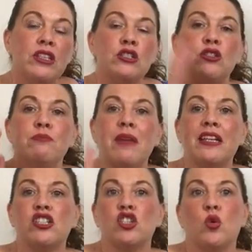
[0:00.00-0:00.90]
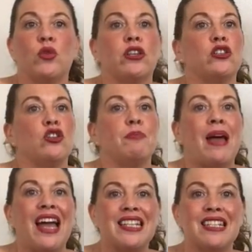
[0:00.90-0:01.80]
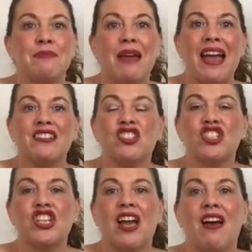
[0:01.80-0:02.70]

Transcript: to make sure that you pattern match